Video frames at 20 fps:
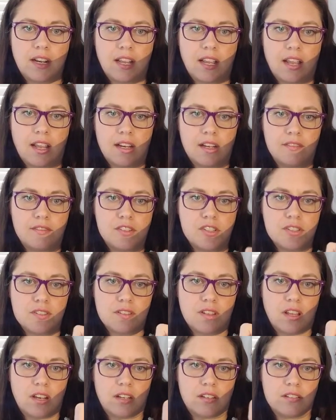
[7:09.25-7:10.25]
kind of just
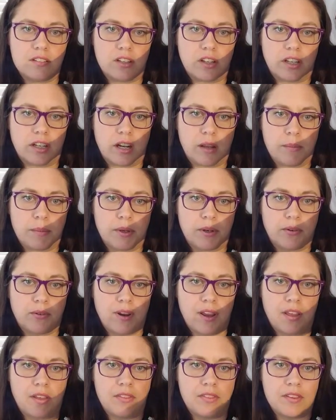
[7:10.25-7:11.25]
kind of took it up and
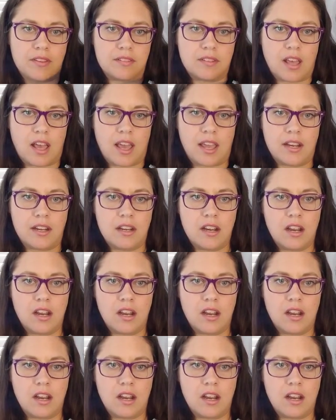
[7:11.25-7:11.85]
around the side.